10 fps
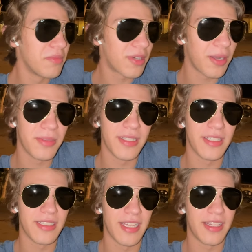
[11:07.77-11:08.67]

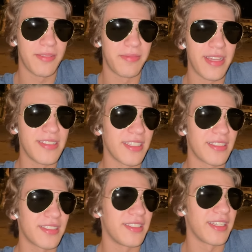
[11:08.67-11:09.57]
Probably at the
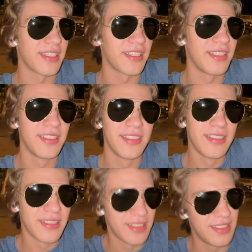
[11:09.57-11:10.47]
basics, like,
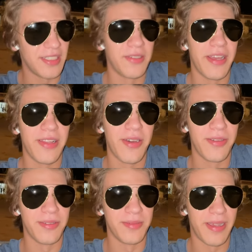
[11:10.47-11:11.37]
you know,
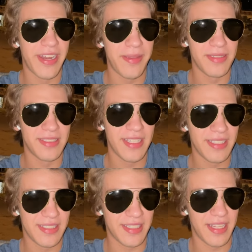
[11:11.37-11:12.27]
hello, my name is
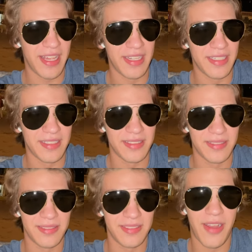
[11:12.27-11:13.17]
this, and
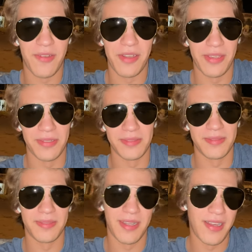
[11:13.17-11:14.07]
how are you?
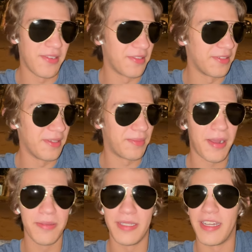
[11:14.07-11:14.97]
Or
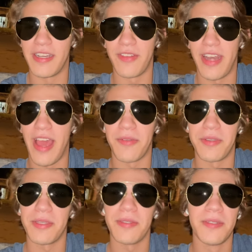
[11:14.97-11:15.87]
probably not even how are
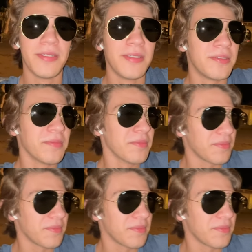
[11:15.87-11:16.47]
you.